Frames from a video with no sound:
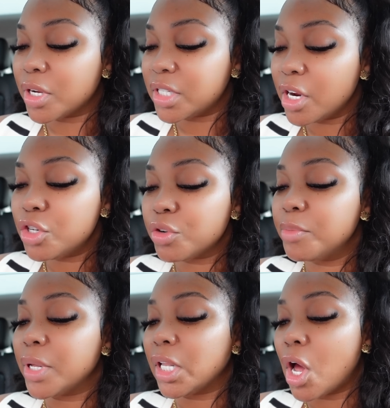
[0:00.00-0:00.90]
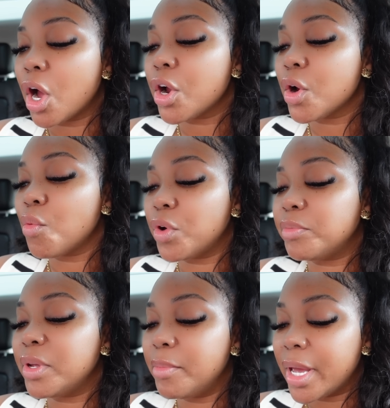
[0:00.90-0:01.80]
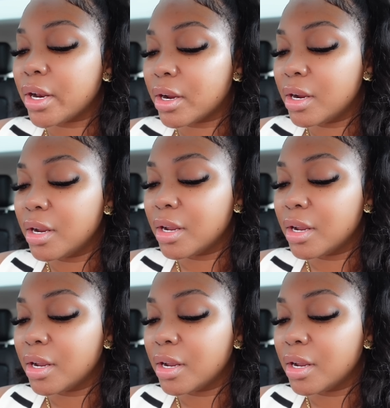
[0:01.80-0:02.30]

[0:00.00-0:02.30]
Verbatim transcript: surgery, but longer would be better